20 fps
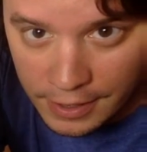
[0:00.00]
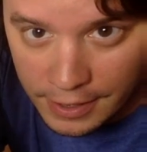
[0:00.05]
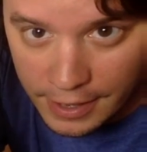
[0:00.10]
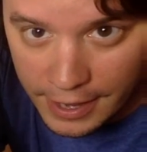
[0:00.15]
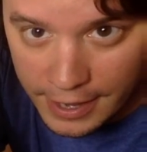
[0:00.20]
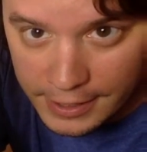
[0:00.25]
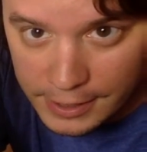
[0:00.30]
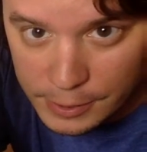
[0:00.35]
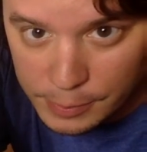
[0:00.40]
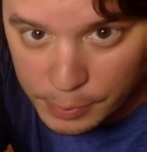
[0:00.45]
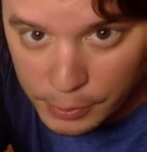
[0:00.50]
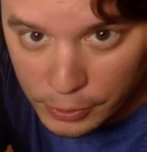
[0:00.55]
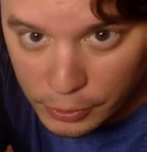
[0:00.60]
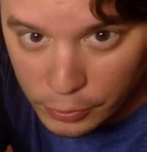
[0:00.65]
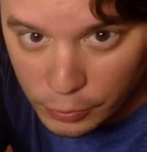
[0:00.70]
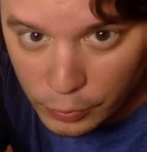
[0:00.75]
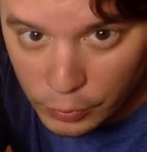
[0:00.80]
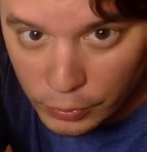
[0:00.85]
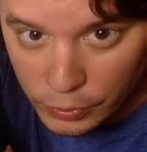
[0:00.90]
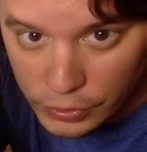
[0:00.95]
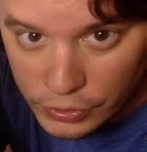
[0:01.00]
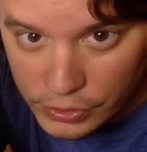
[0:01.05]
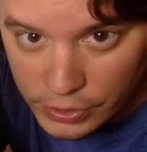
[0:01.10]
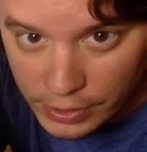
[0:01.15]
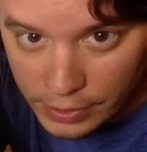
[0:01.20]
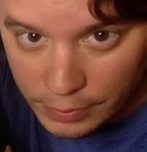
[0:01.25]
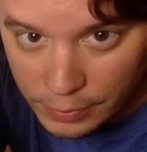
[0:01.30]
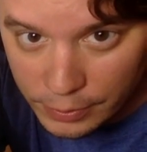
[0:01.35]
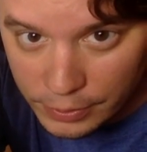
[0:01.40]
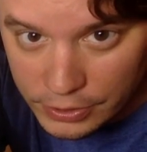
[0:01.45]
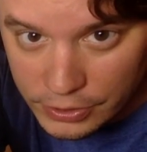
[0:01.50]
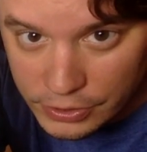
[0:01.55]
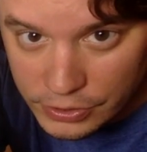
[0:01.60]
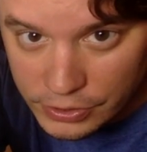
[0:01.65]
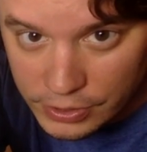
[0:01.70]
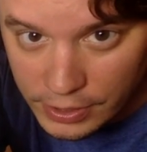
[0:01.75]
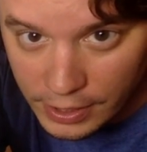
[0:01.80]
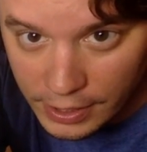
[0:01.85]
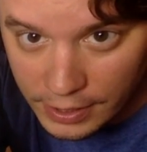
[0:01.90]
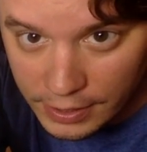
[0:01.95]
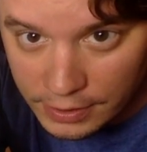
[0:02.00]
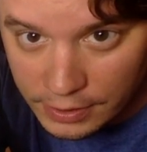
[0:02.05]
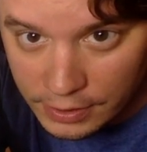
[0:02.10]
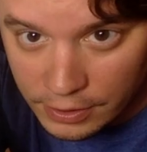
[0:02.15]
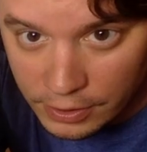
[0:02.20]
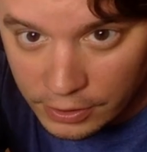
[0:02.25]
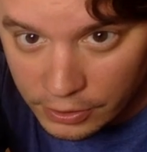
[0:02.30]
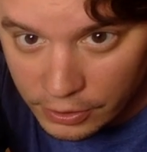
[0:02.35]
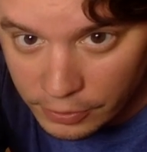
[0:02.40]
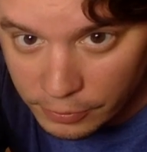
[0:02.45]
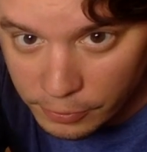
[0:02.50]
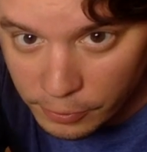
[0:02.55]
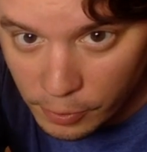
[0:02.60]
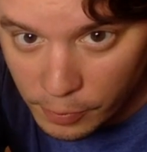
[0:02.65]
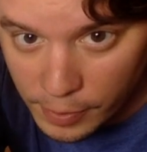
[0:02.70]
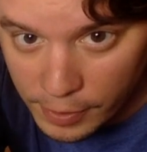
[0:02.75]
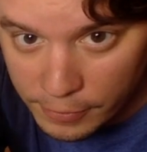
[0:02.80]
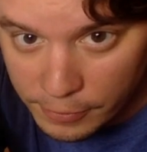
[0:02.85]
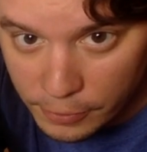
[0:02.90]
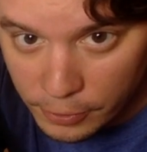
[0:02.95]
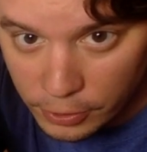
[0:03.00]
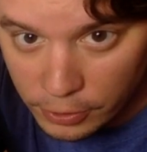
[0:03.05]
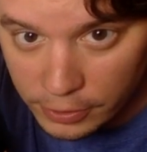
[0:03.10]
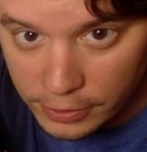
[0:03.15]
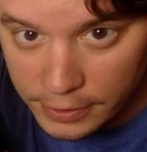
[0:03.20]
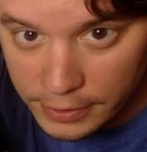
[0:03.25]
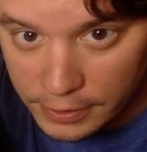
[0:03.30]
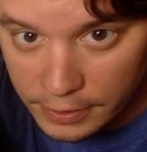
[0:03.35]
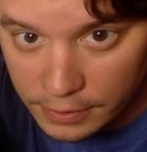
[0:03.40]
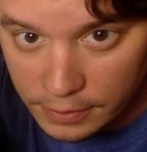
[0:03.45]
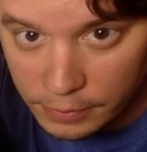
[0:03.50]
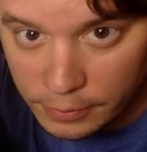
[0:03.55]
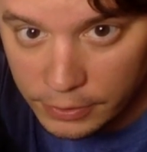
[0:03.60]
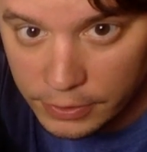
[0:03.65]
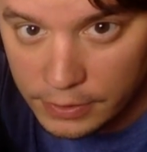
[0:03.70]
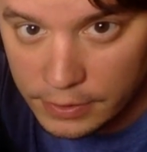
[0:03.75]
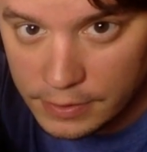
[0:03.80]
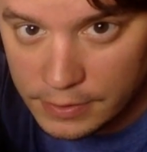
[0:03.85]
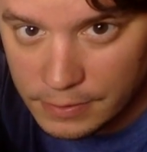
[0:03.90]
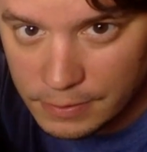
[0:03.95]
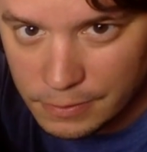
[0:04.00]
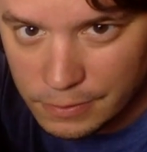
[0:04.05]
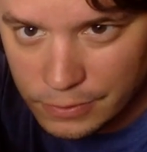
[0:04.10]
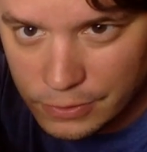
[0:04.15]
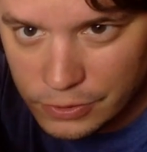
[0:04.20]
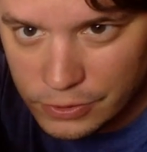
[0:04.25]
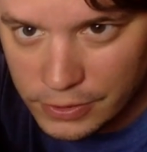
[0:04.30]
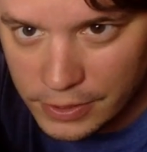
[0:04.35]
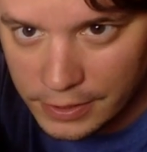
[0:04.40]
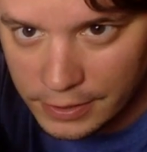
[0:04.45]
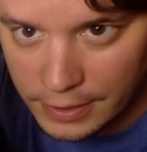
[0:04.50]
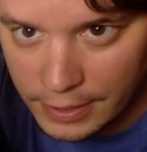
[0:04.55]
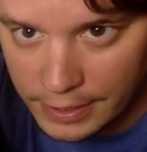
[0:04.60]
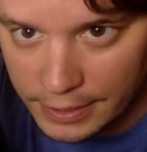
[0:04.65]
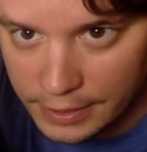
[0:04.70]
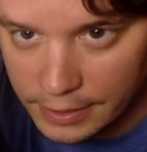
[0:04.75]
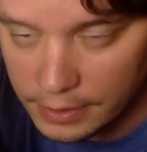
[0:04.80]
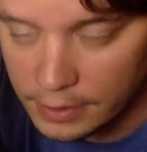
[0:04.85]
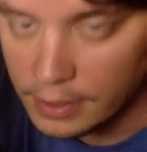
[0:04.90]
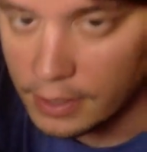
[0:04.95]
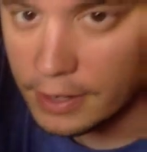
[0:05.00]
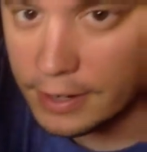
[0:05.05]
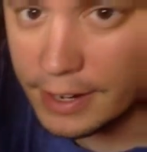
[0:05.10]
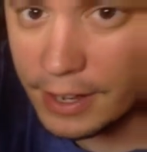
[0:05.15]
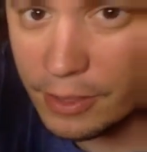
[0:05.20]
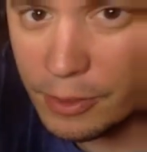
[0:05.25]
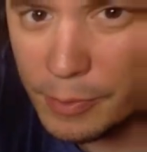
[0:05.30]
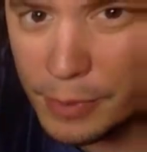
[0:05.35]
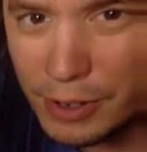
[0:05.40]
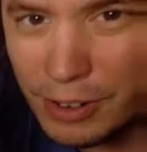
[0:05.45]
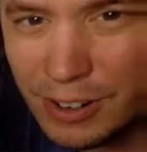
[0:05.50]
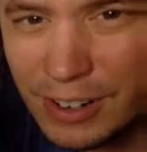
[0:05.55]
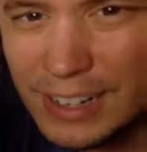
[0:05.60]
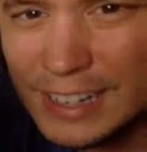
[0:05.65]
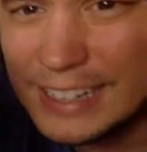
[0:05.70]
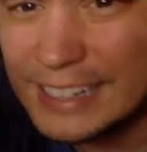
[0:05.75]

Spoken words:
expert rule set, which has got the 4x4 grid with this straight line down the middle.